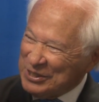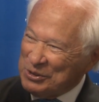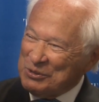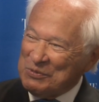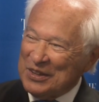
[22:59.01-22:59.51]

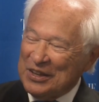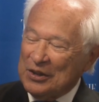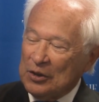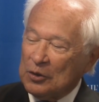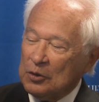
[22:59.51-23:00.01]
to.
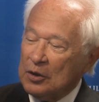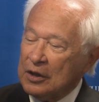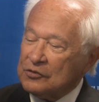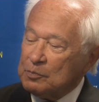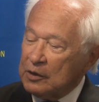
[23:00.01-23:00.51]

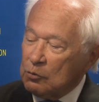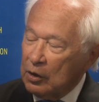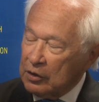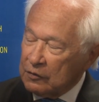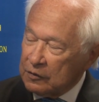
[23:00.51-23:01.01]
Good. It's
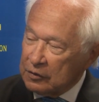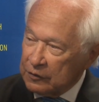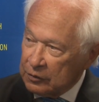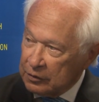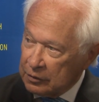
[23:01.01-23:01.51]
been
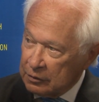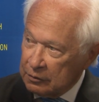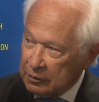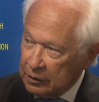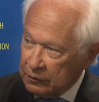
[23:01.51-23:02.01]
wonderful of you
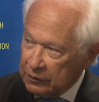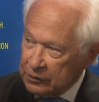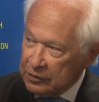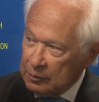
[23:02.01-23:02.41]
to give us